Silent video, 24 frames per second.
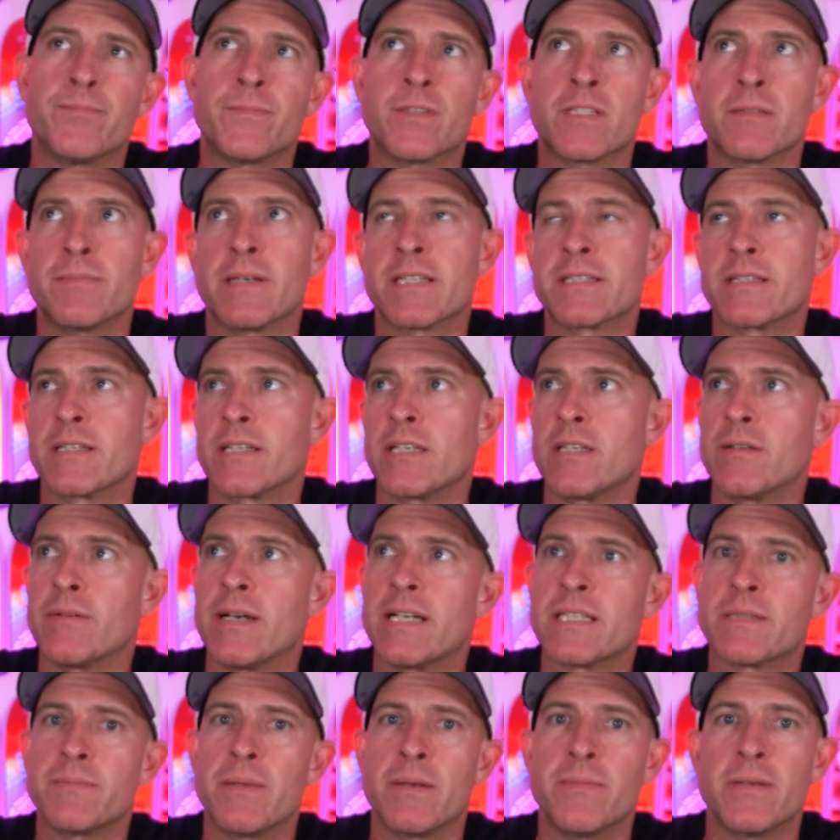domestic
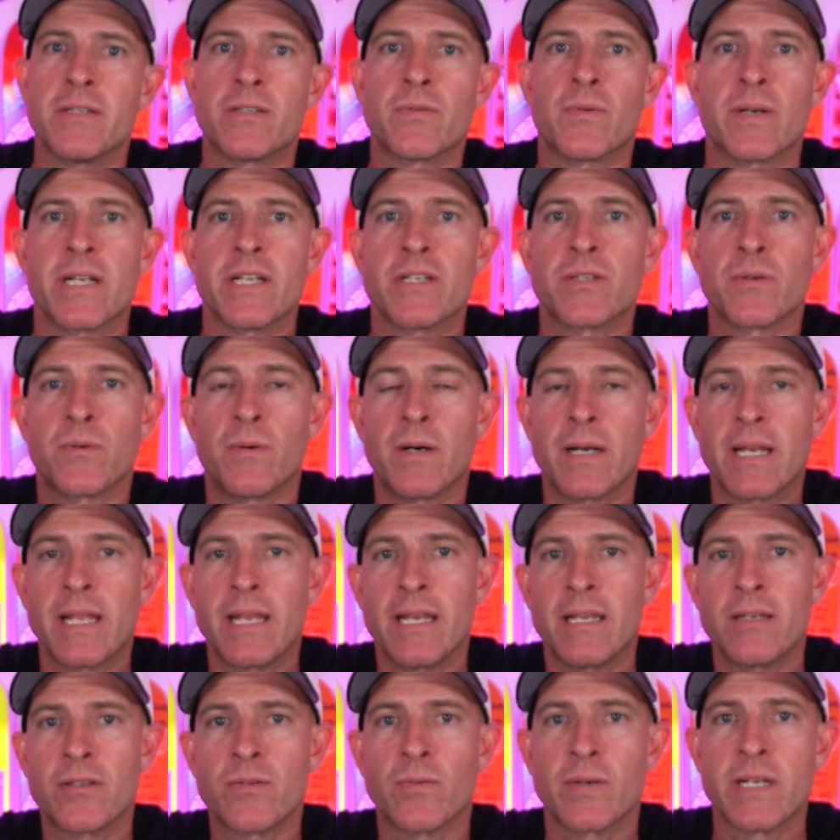US maybe
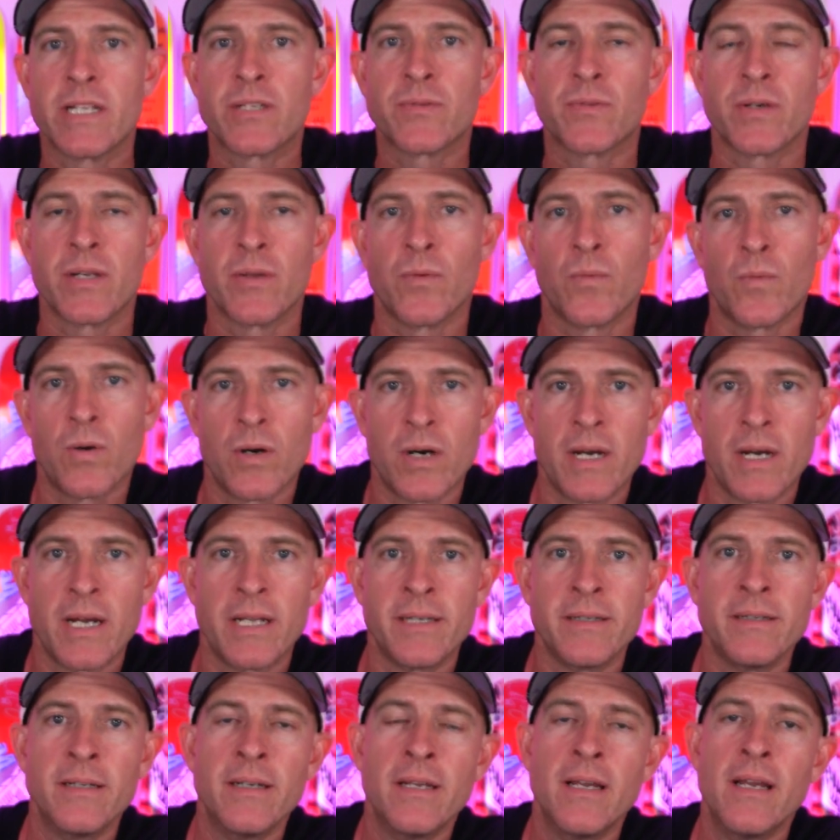2020,
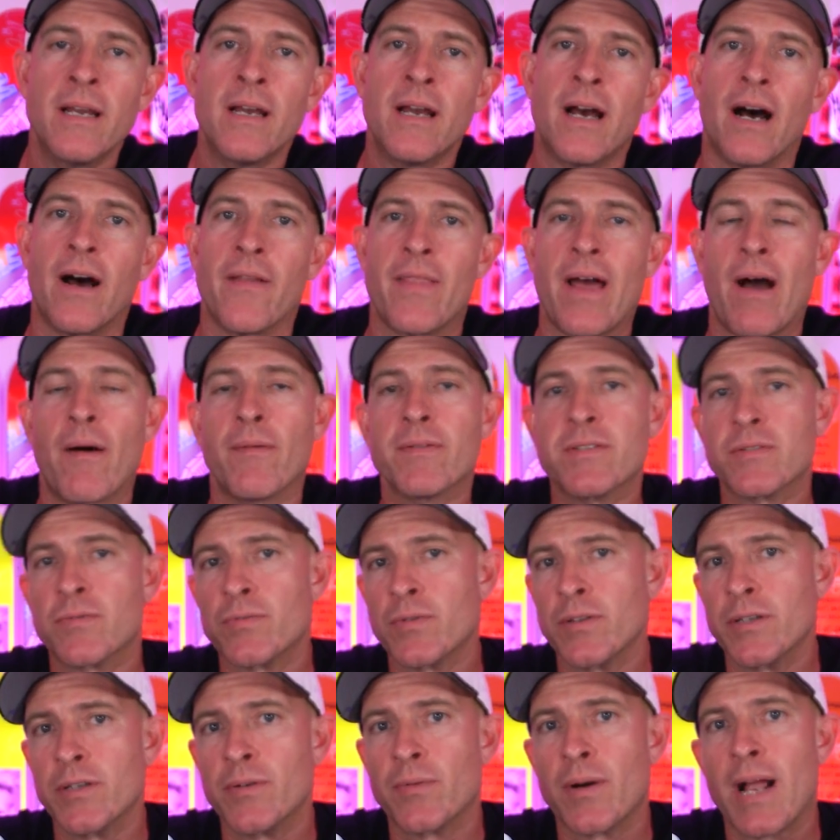2021. That was a
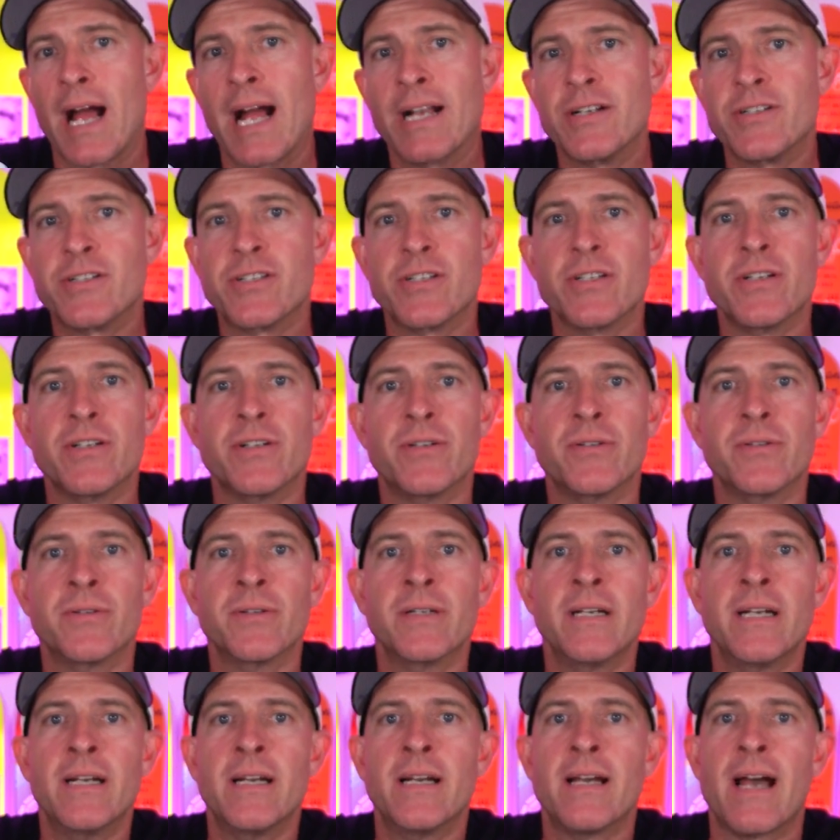really rad shoe.
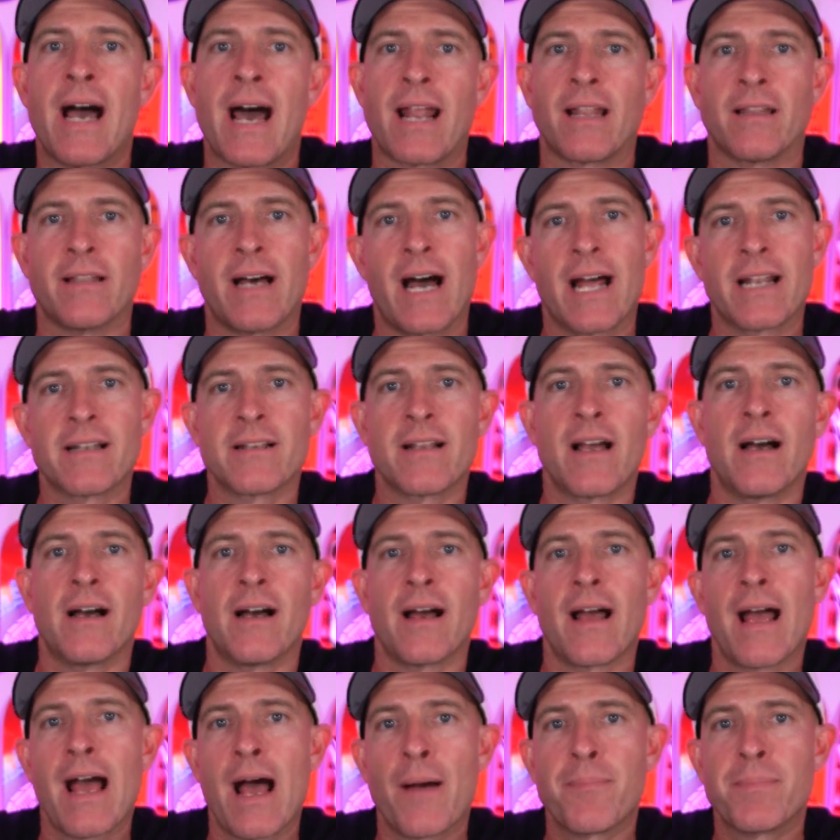Had a lot
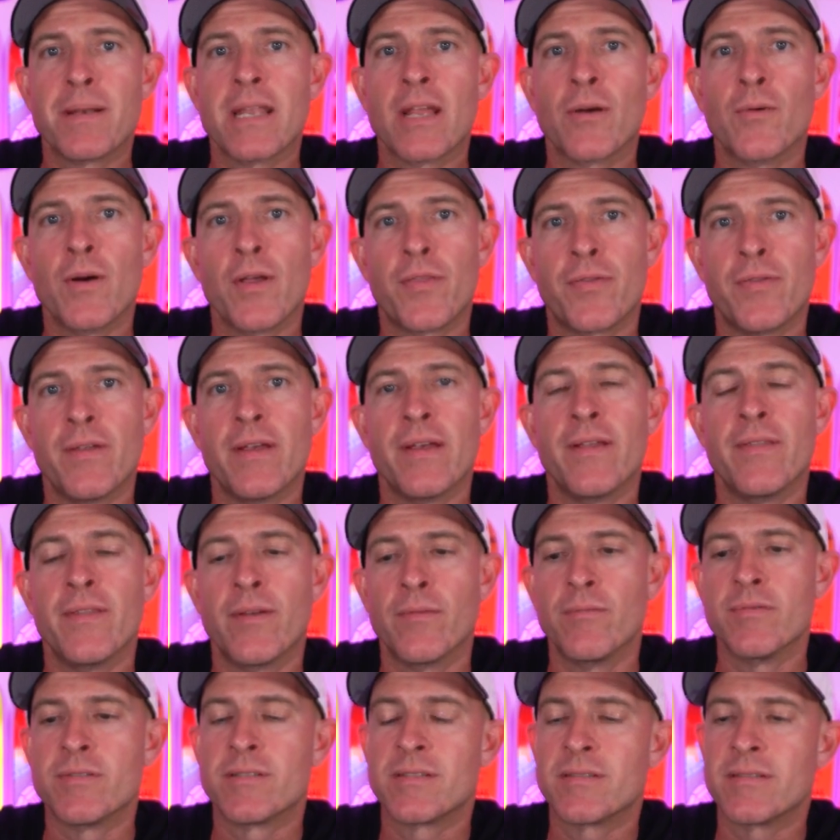happening with it that
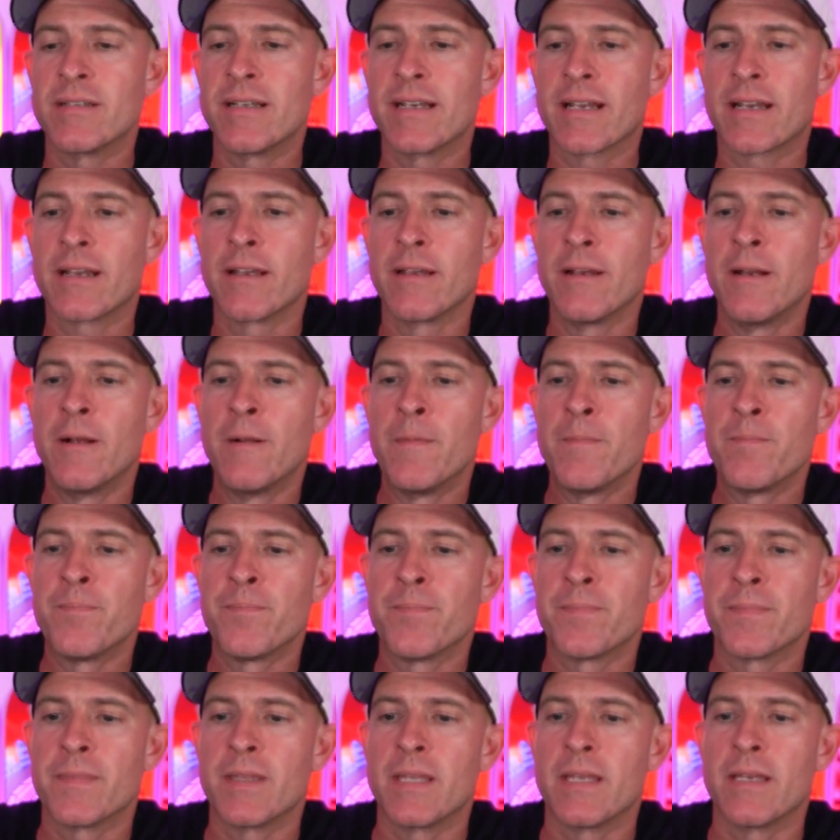was sick.
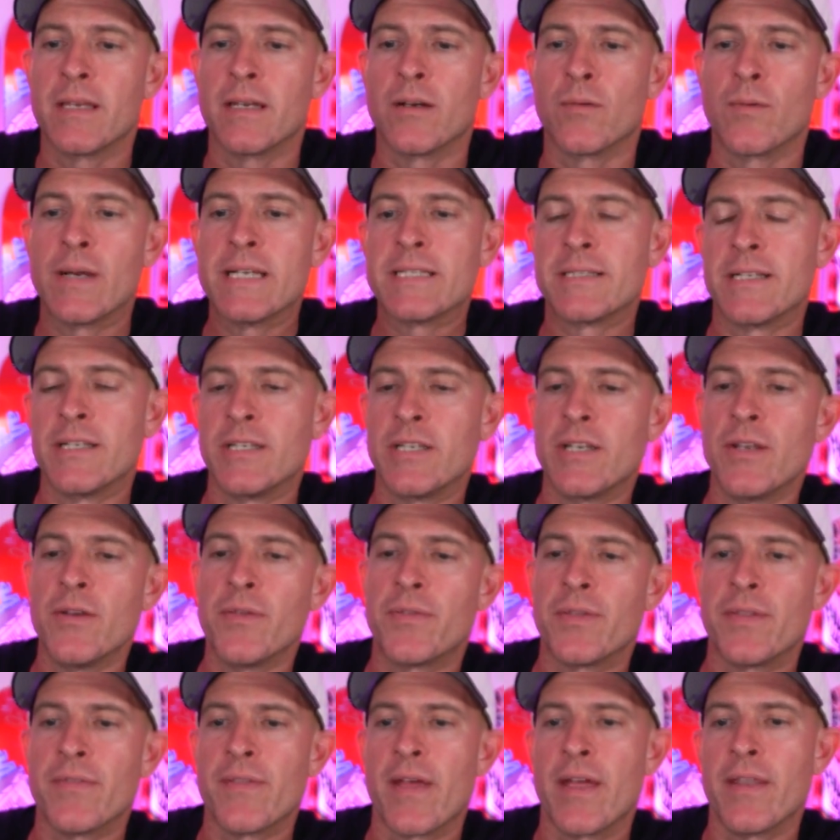The Wasted Youth.
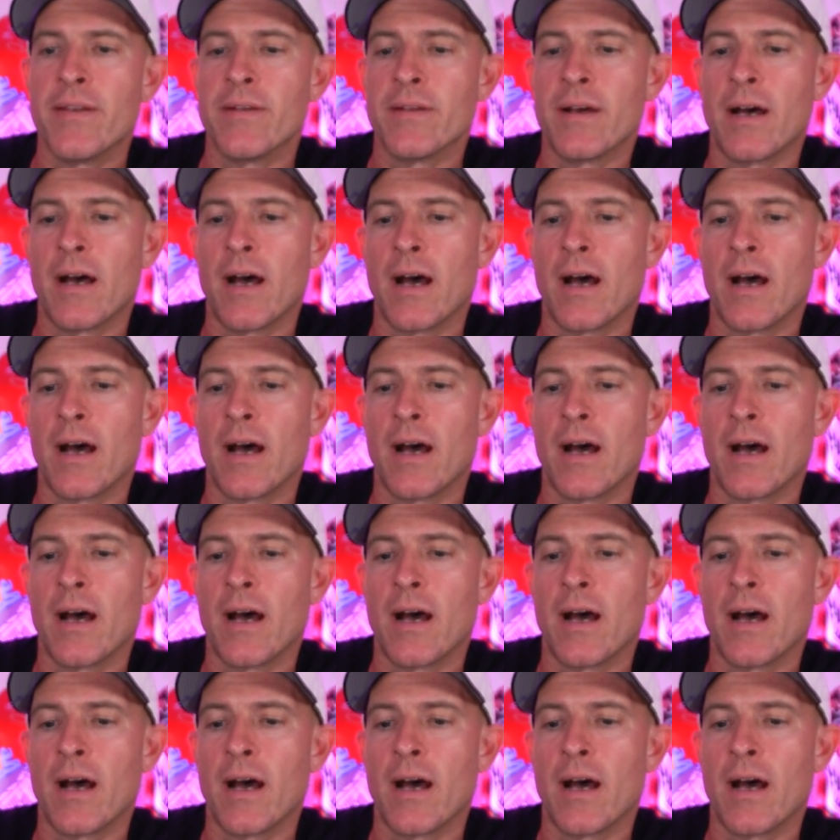And then